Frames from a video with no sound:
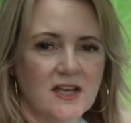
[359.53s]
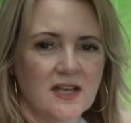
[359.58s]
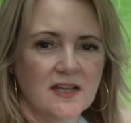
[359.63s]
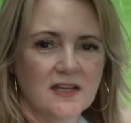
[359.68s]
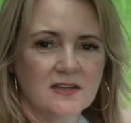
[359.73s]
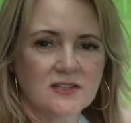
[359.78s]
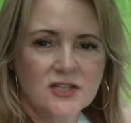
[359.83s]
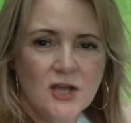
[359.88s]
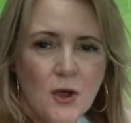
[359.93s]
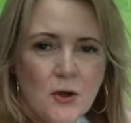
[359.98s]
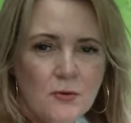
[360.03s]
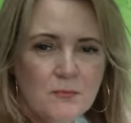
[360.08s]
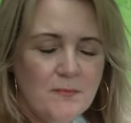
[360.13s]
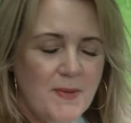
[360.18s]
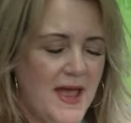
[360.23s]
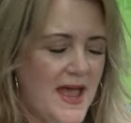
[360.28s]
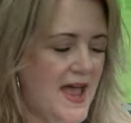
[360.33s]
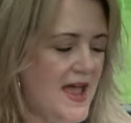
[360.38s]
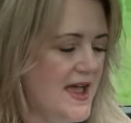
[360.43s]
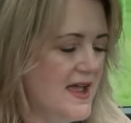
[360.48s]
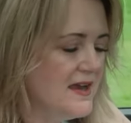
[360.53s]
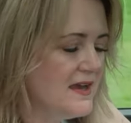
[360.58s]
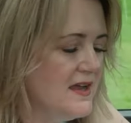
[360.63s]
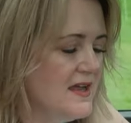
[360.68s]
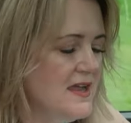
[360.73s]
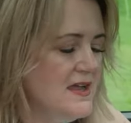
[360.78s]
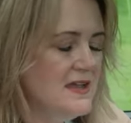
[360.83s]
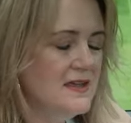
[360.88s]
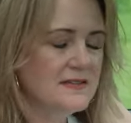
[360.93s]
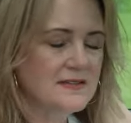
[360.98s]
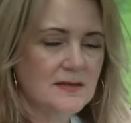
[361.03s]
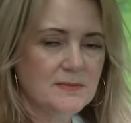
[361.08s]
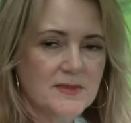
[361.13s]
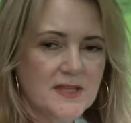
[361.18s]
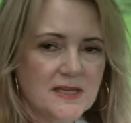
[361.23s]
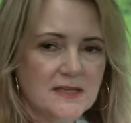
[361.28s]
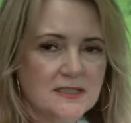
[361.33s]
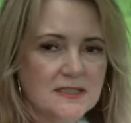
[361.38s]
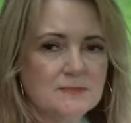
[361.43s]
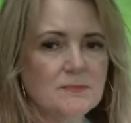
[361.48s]
a tote bag,
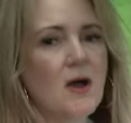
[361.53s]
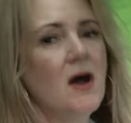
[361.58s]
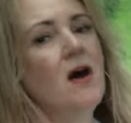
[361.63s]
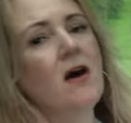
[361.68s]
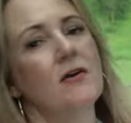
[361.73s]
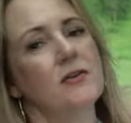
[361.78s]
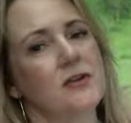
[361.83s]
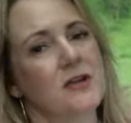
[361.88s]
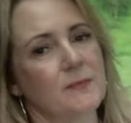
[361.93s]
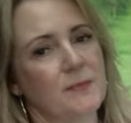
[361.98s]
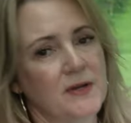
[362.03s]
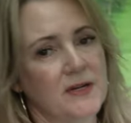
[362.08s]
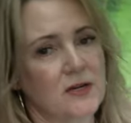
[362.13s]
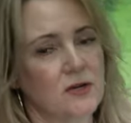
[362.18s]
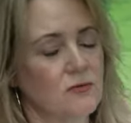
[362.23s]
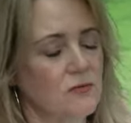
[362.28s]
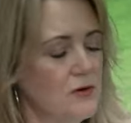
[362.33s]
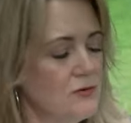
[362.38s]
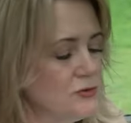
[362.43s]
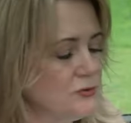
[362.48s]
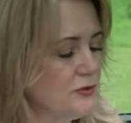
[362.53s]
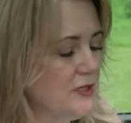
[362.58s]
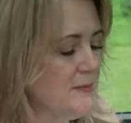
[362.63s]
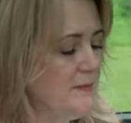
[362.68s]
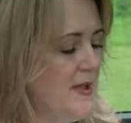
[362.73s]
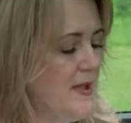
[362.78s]
something small. You can put a grocery